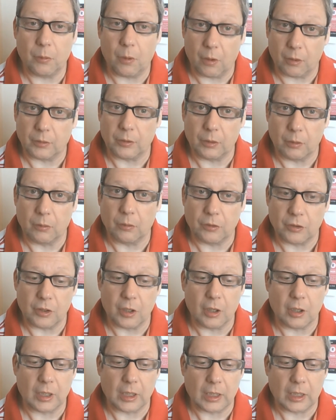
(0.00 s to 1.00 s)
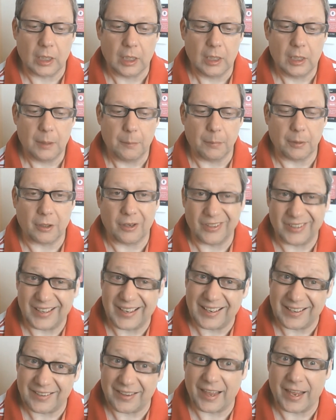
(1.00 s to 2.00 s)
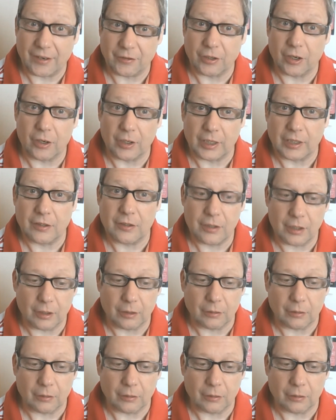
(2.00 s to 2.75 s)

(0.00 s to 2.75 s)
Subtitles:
on your journey, because it is their journey too.